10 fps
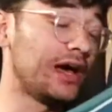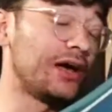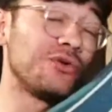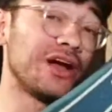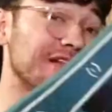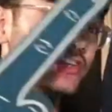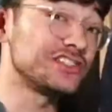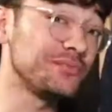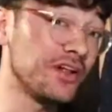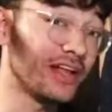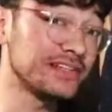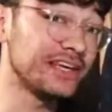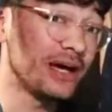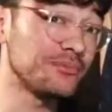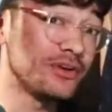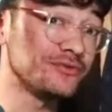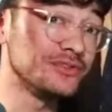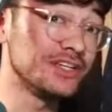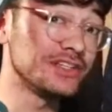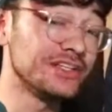I don't got this small ass cap on
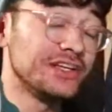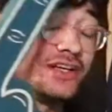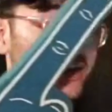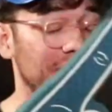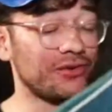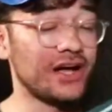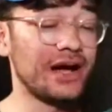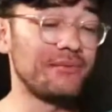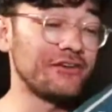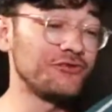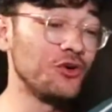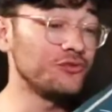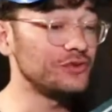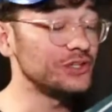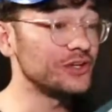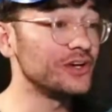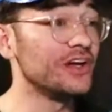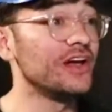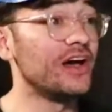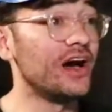for nothing. I don't got my foam finger.
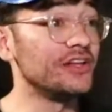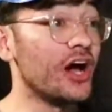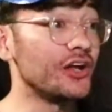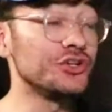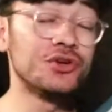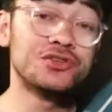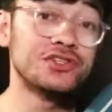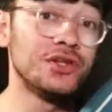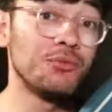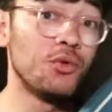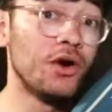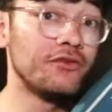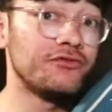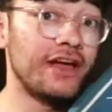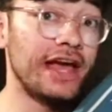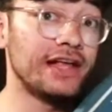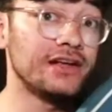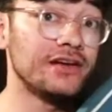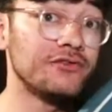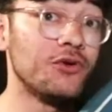Dodgers #1
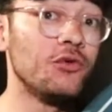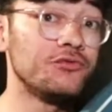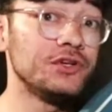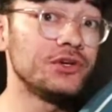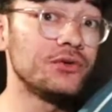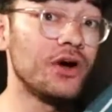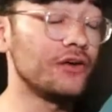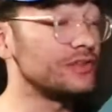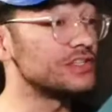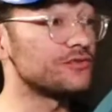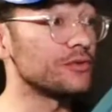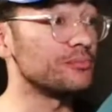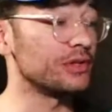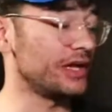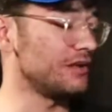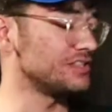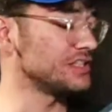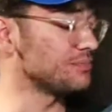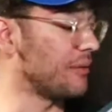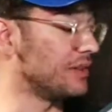fan foam finger on. This is from the playoffs.
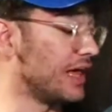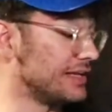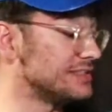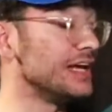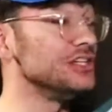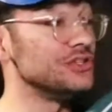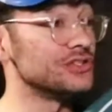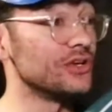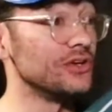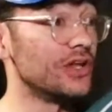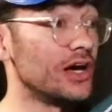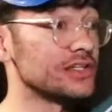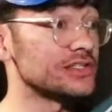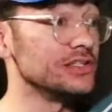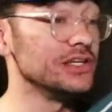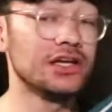This is probably like 10 years old, honestly.